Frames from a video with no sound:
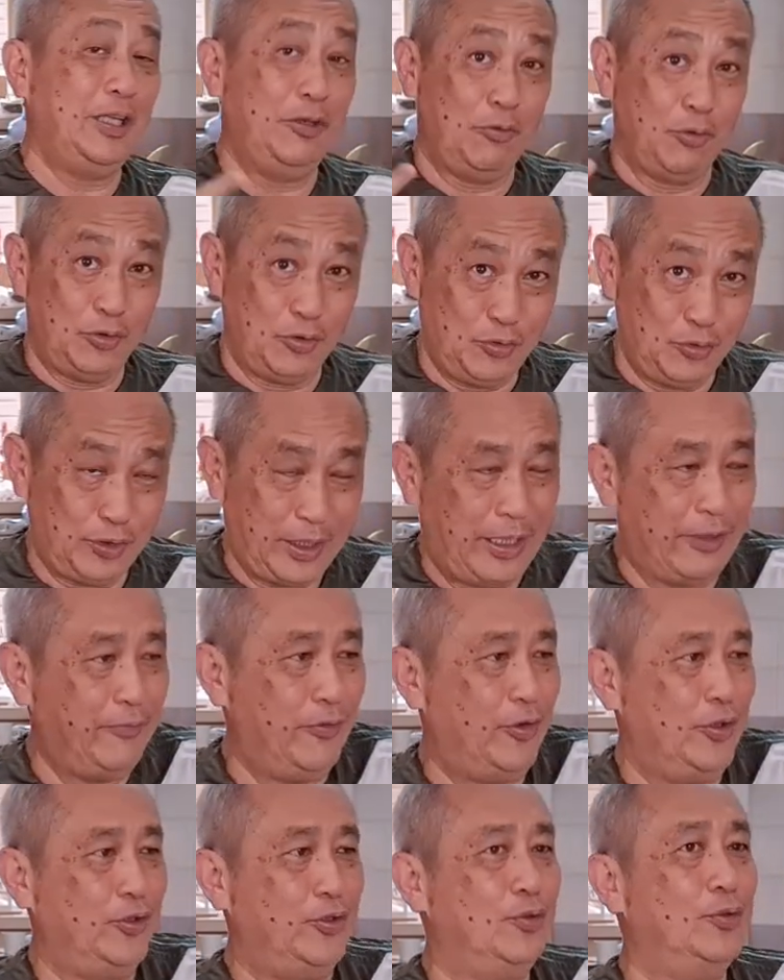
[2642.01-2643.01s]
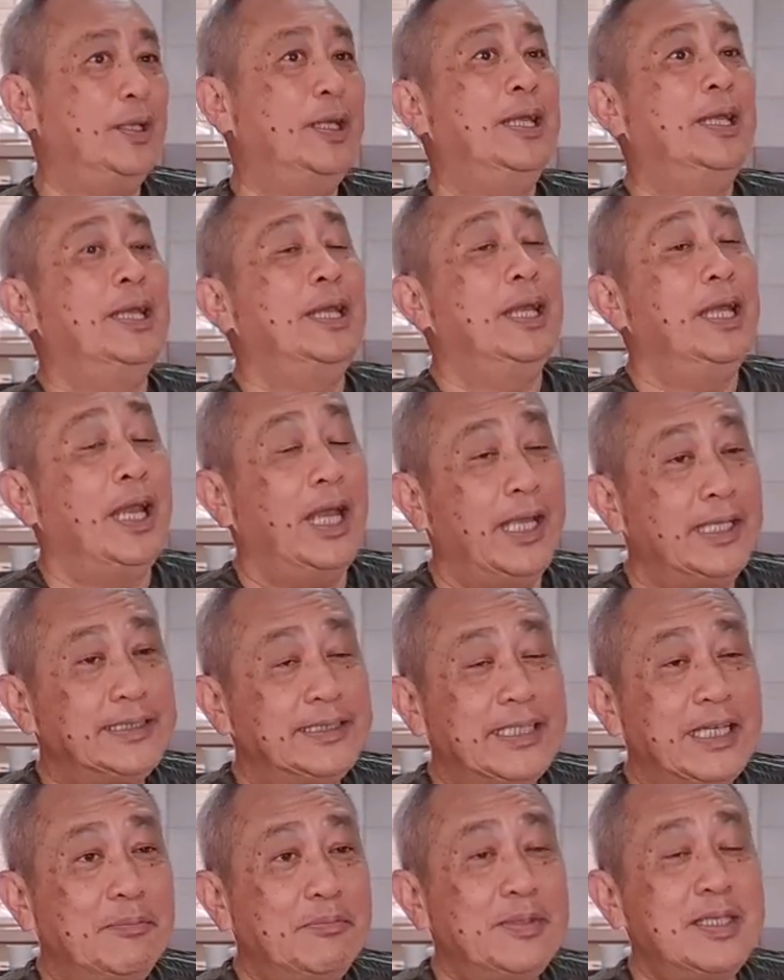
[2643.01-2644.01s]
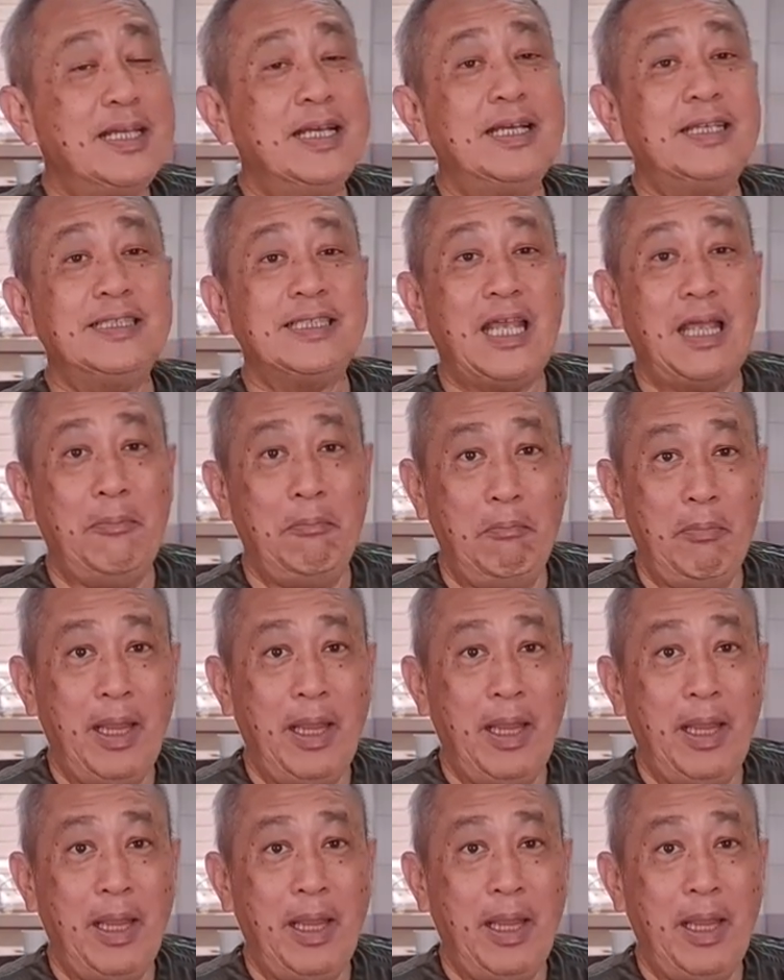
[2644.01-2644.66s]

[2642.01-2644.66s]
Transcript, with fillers: They will do that for you. And sometimes I